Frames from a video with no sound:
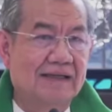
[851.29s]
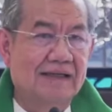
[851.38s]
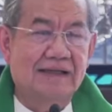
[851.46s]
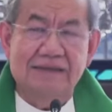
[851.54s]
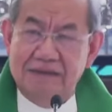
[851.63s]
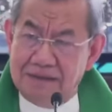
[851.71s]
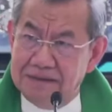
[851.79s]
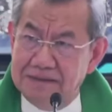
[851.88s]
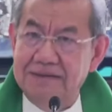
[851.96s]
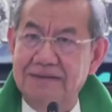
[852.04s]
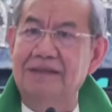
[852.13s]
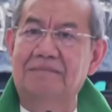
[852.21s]
I
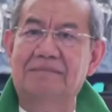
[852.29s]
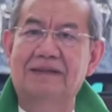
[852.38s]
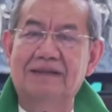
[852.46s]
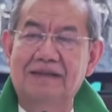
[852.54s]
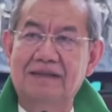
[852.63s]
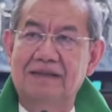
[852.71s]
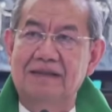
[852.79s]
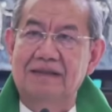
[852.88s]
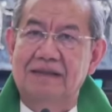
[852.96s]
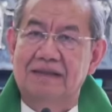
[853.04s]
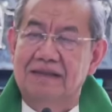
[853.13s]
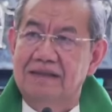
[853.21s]
honor them.
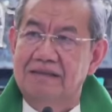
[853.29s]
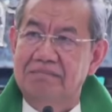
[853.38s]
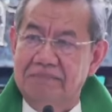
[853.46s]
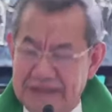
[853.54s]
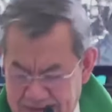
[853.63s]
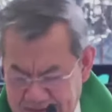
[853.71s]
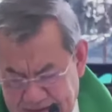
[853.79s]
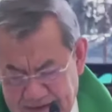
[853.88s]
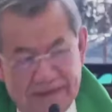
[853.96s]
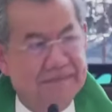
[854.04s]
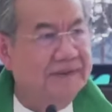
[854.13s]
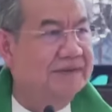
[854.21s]
Many
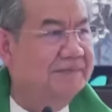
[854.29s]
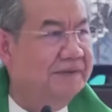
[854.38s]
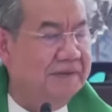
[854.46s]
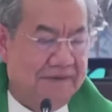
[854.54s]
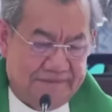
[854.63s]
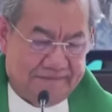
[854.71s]
times po,